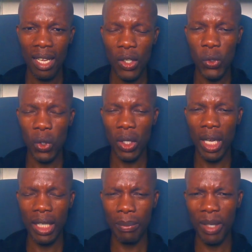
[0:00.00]
so
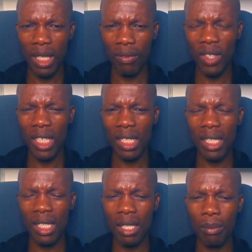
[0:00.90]
I believe in a
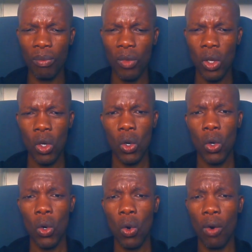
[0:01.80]
system
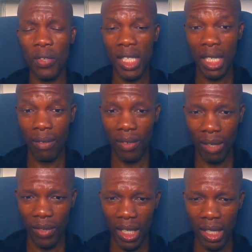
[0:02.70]
of
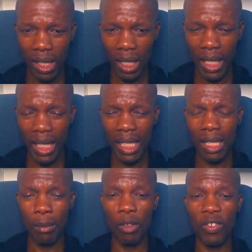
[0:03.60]
self-governance, in a
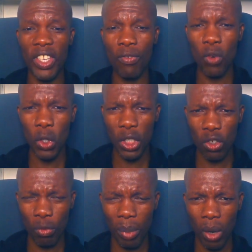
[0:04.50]
system of devolution
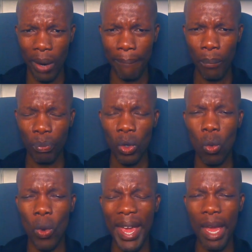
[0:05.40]
of power,
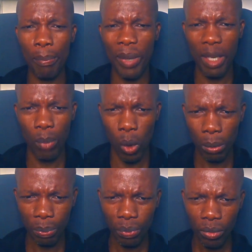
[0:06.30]
where a people
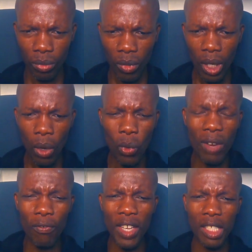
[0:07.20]
will
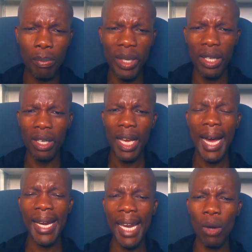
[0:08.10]
first be
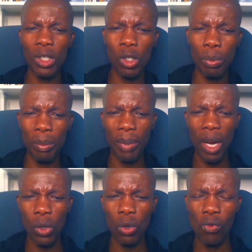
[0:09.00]
allowed to be
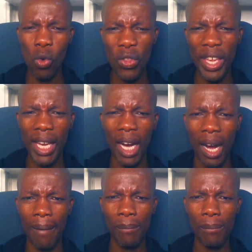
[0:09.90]
proud of who they are.